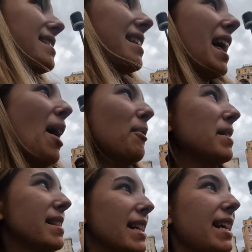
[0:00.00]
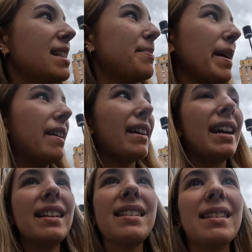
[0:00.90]
So that was an
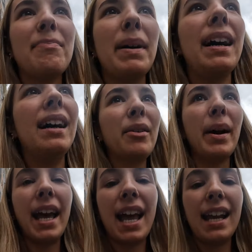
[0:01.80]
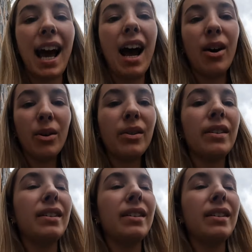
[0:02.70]
experience, but we're here now.